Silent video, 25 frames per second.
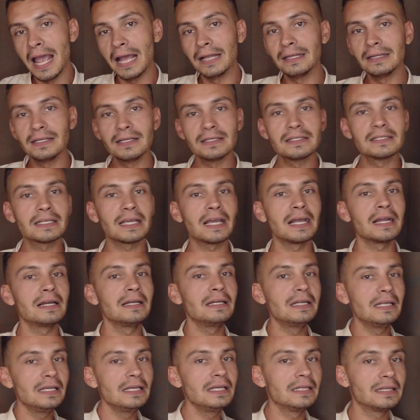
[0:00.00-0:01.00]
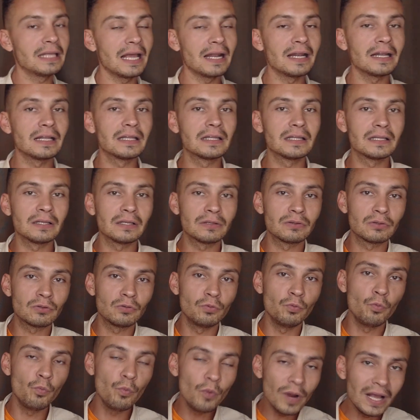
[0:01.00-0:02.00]
and this can lead and
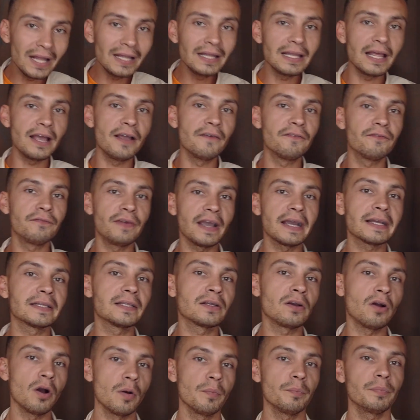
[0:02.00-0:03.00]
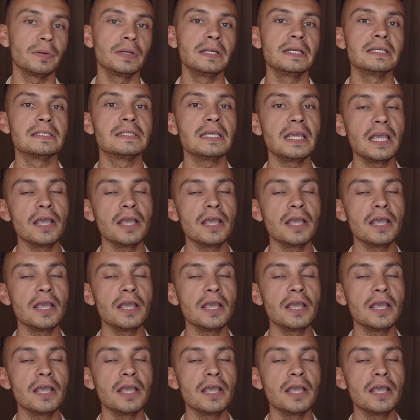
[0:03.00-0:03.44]
to will affect companies.